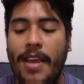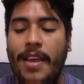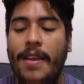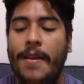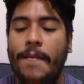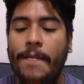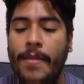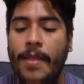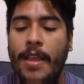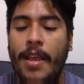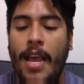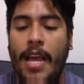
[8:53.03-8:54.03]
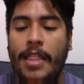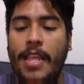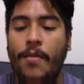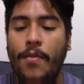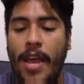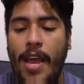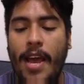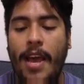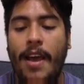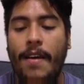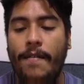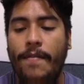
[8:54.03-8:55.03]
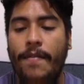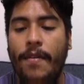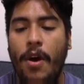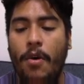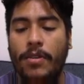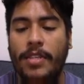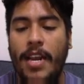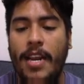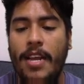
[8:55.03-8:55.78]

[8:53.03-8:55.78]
it. And then we have... oh, is that